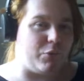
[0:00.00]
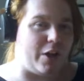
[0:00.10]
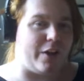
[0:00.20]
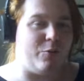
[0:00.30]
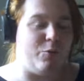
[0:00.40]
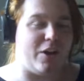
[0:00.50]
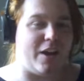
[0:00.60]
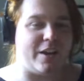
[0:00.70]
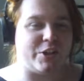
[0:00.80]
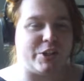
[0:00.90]
like
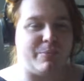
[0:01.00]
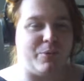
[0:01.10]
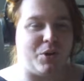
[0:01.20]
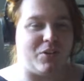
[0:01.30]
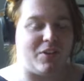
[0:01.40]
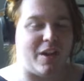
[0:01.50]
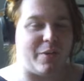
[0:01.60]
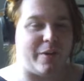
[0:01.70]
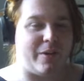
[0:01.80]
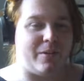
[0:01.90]
when I actually put it
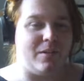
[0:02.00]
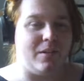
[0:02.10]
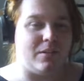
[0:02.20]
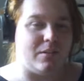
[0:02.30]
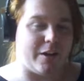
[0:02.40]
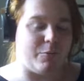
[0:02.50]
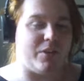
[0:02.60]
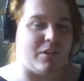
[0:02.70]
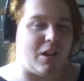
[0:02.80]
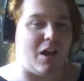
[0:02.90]
together,
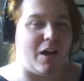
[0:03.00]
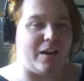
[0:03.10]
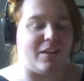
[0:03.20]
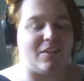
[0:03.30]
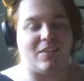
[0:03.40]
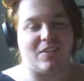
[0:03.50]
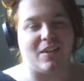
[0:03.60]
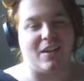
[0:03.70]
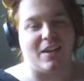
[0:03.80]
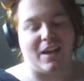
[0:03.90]
like with the
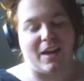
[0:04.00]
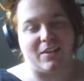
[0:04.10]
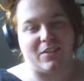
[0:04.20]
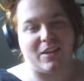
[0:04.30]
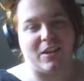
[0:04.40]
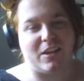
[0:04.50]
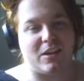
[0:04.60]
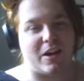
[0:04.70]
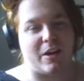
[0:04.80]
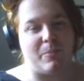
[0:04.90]
lines and
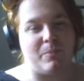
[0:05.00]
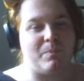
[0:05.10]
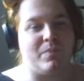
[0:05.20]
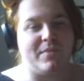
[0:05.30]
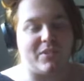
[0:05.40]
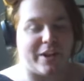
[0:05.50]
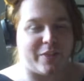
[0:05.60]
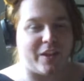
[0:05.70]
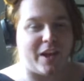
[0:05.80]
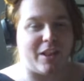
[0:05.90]
the
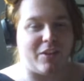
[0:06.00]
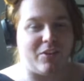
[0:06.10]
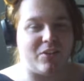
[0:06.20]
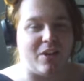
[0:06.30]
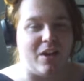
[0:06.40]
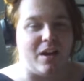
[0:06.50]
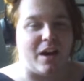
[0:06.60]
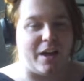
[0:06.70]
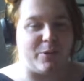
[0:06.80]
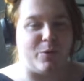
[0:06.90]
like the colors,
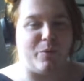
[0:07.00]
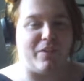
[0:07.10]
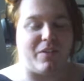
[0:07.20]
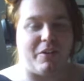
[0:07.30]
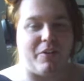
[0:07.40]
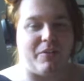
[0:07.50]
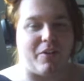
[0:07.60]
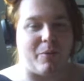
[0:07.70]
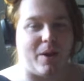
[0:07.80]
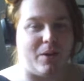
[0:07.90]
I thought it went
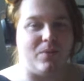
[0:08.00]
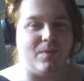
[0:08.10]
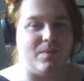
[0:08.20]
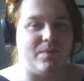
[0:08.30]
very well.